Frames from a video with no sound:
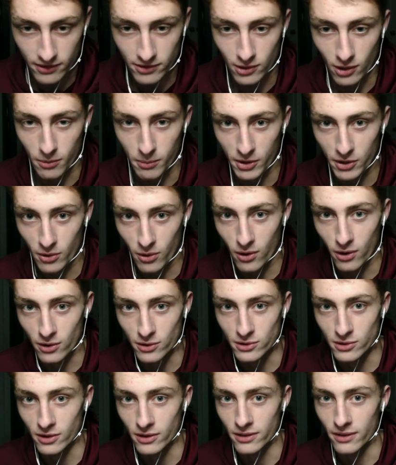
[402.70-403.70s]
Sorry, my
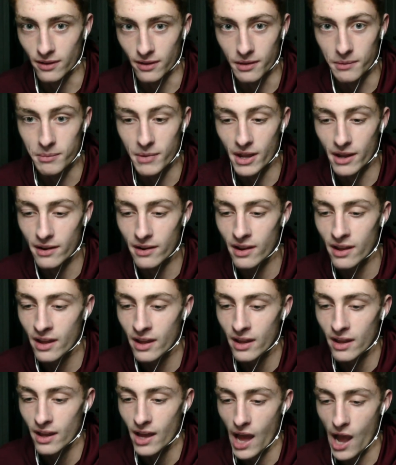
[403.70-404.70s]
dog's on the bed.
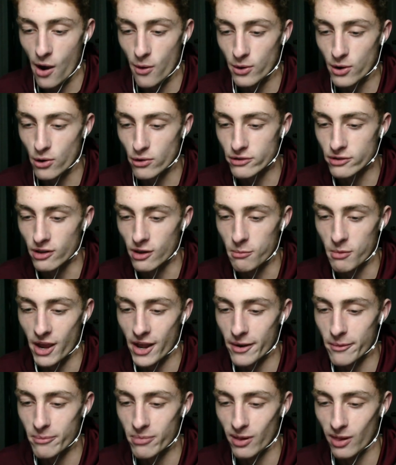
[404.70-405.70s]
Howard goes to
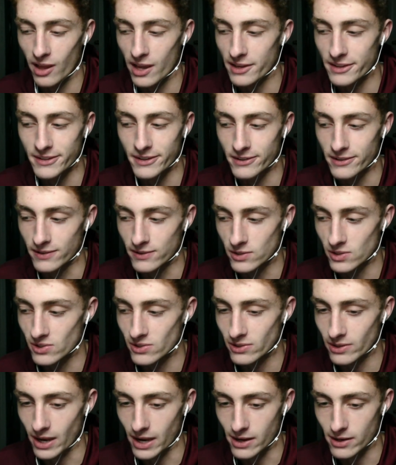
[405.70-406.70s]
abandoned places and
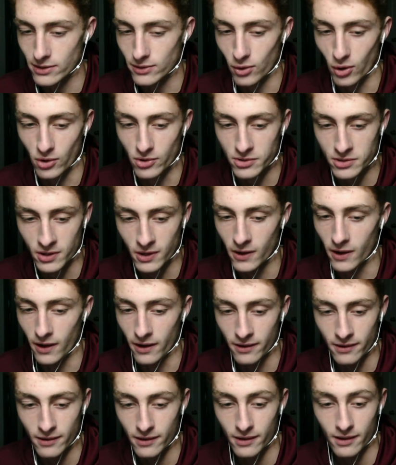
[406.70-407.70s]
just like starts
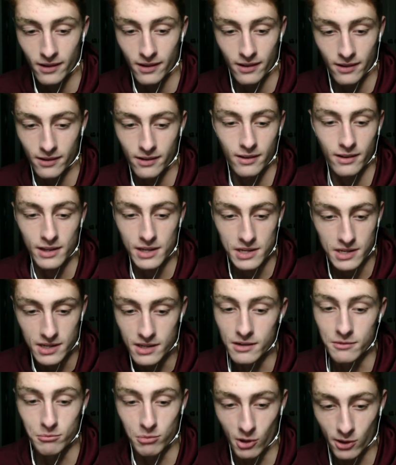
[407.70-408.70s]
uh,
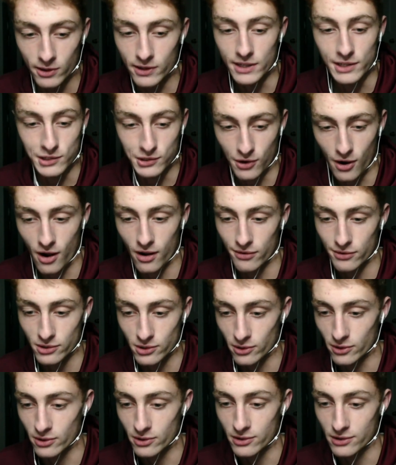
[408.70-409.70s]
eating police
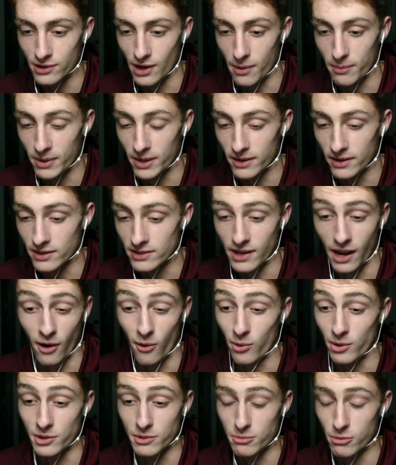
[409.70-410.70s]
officers. I mean, it's not
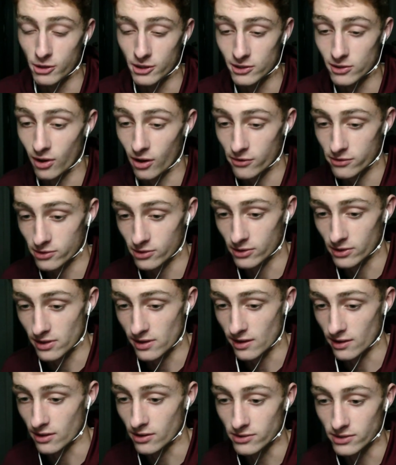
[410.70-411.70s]
always police officer. I
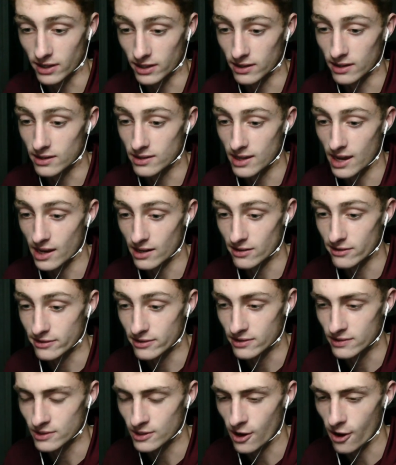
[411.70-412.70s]
think there's like detectives
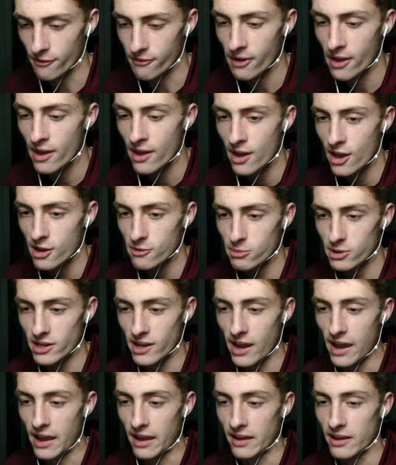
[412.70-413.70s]
and stuff. But
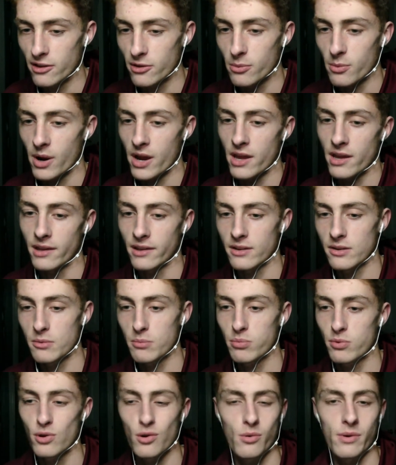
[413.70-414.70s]
yeah, either way,
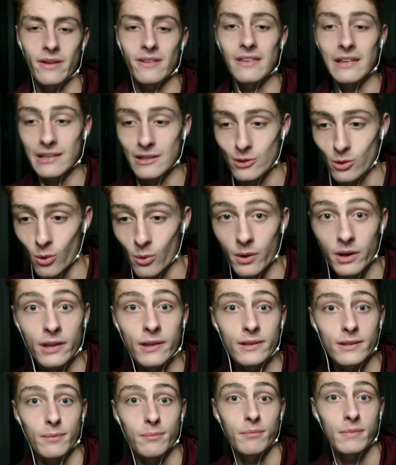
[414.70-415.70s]
you you get the story.
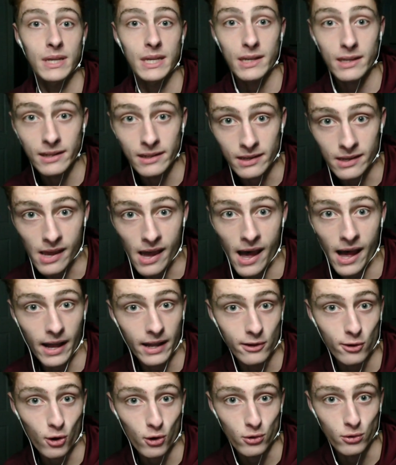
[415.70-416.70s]
He's a mean
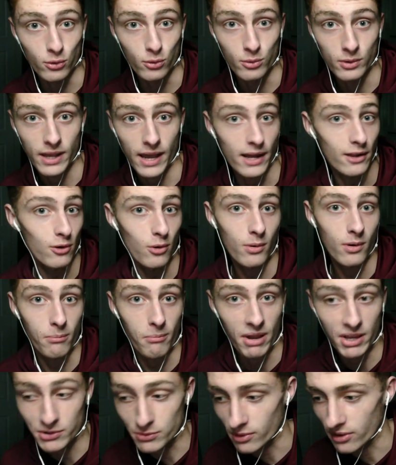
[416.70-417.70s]
guy, cartoon cat. You don't want to
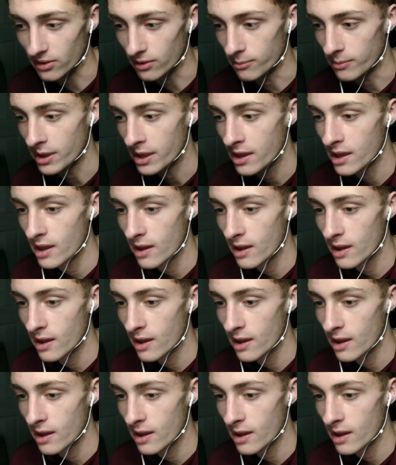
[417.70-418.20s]
mess with him.